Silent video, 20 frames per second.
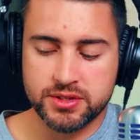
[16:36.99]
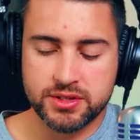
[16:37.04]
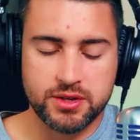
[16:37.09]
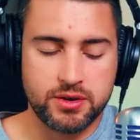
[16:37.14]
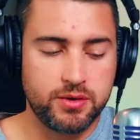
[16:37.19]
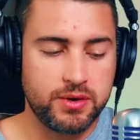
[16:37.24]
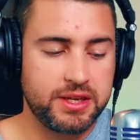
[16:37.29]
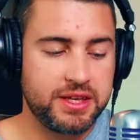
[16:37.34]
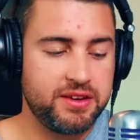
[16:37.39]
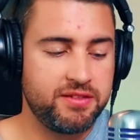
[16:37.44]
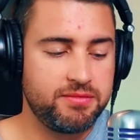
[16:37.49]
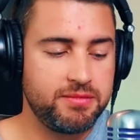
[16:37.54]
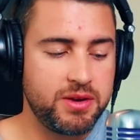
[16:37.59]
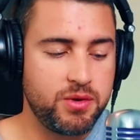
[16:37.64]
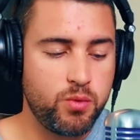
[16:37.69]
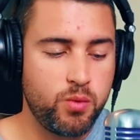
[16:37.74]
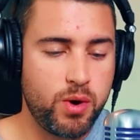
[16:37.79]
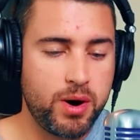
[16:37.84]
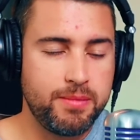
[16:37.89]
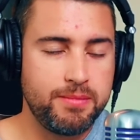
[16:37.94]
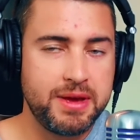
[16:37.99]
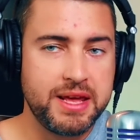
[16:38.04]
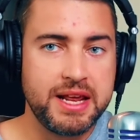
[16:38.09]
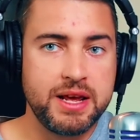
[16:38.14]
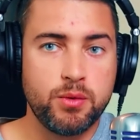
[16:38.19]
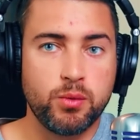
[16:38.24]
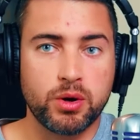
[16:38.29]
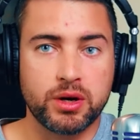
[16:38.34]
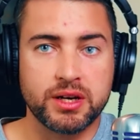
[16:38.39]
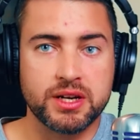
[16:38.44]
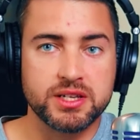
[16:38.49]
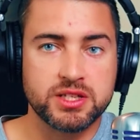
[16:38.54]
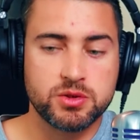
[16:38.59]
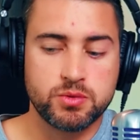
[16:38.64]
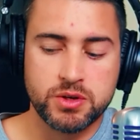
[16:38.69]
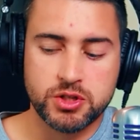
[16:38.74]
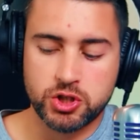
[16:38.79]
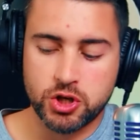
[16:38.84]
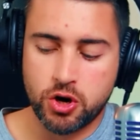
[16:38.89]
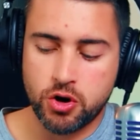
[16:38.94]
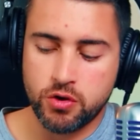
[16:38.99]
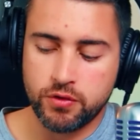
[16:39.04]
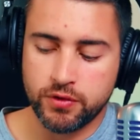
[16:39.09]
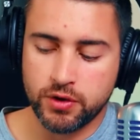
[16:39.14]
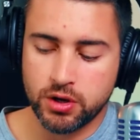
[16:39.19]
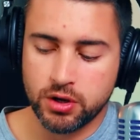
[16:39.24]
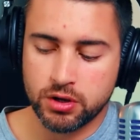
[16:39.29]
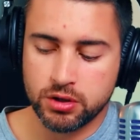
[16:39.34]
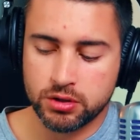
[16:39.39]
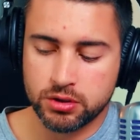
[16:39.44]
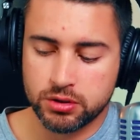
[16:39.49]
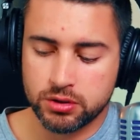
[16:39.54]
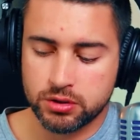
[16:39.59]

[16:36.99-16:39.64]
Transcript: So give me 1 minute. We're going to switch over.